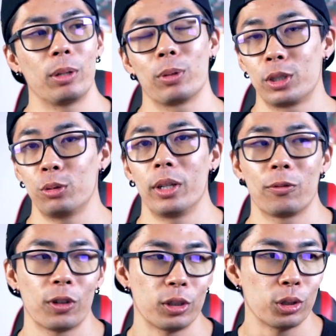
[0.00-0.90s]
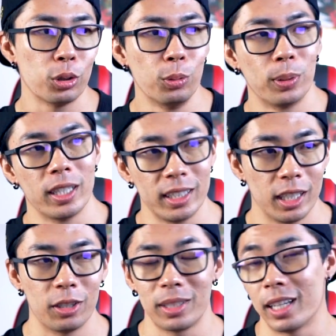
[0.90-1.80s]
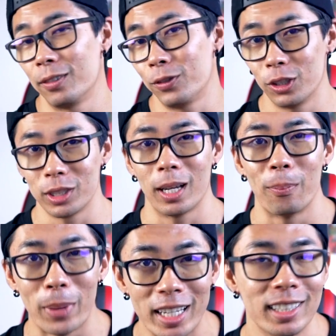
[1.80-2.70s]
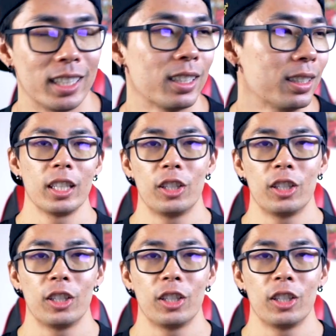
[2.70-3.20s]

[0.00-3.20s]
been pursuing for 2+ years, and it feels amazing.